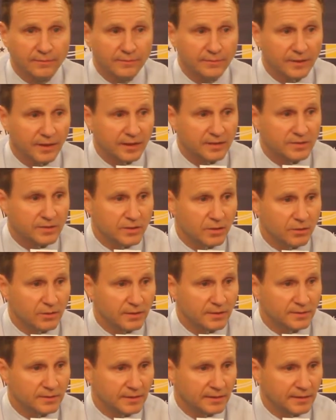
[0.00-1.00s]
you guys know
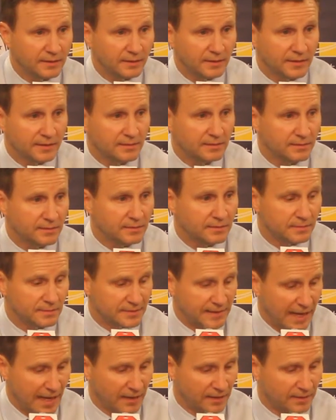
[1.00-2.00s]
it, he's an elite
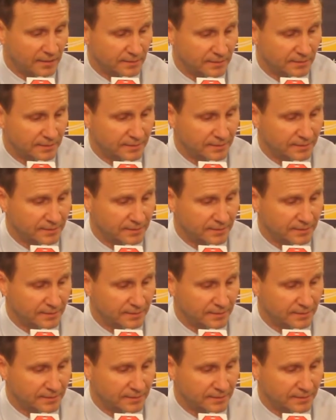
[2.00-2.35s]
talent.